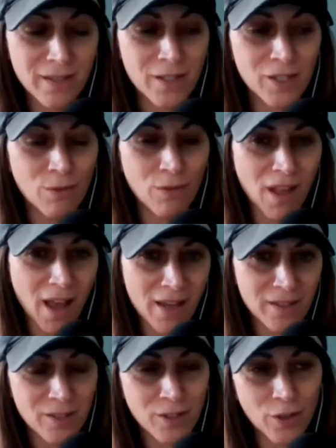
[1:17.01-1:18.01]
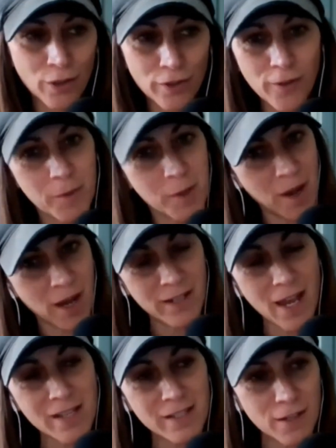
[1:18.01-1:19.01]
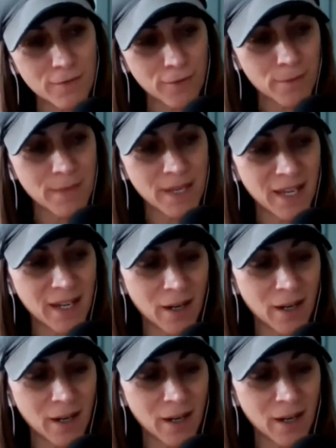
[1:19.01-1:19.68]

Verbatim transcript: since you last heard from the podcast and from me,